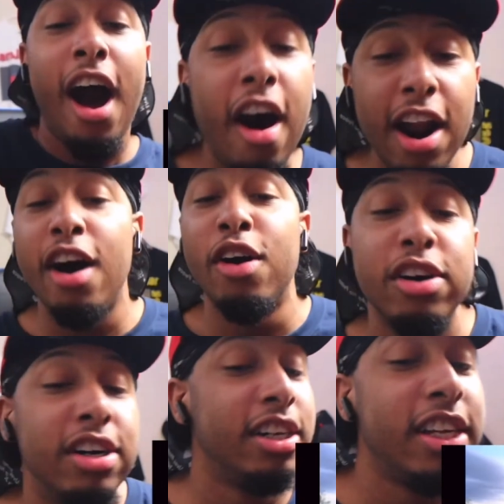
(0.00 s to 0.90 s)
Hold on,
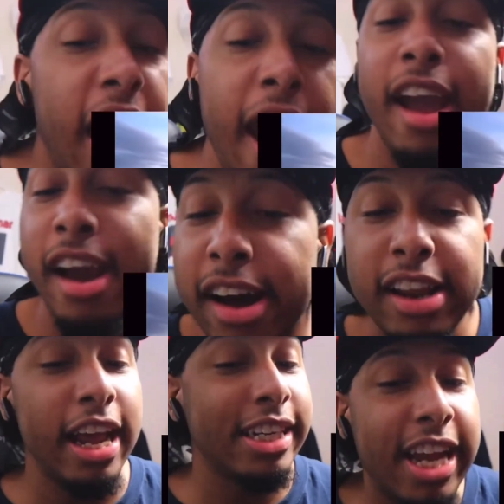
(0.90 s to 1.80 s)
yeah,
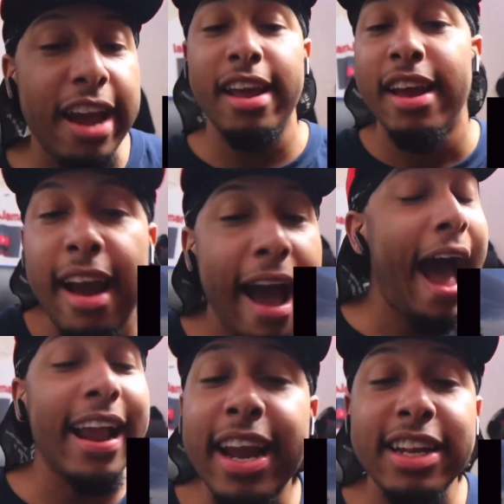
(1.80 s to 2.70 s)
let's get it.
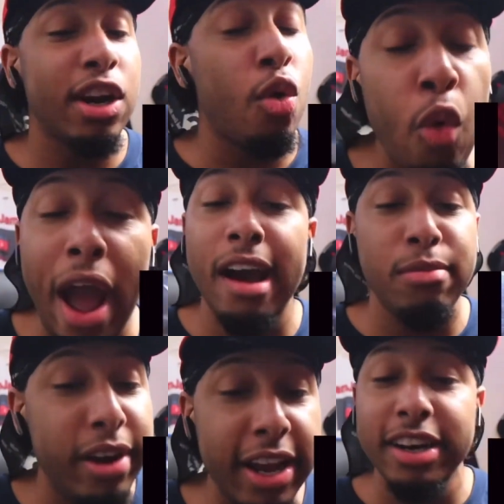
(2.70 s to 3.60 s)
I get the rap,
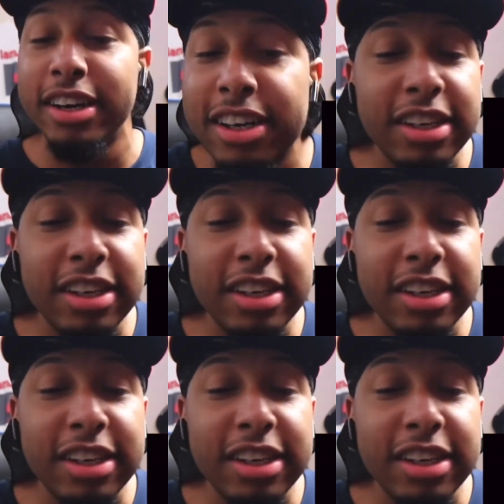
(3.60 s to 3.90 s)
nigga.